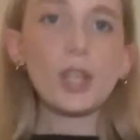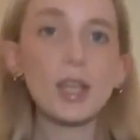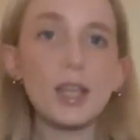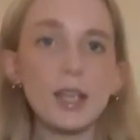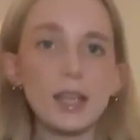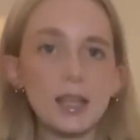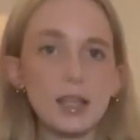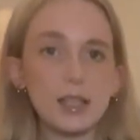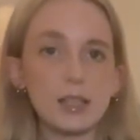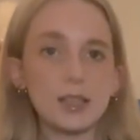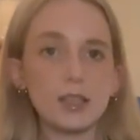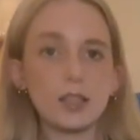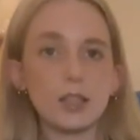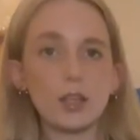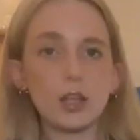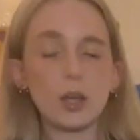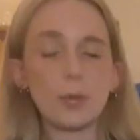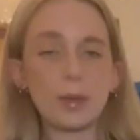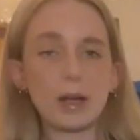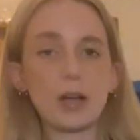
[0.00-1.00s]
in
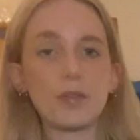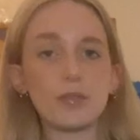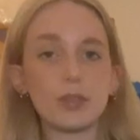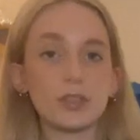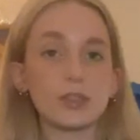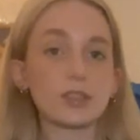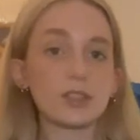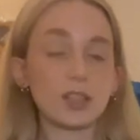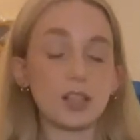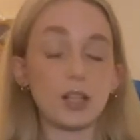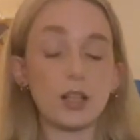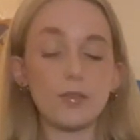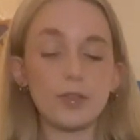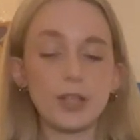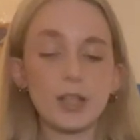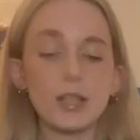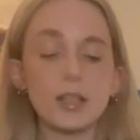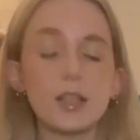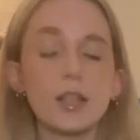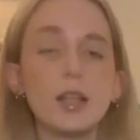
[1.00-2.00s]
Urban Outfits because I love
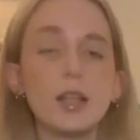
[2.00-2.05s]
it.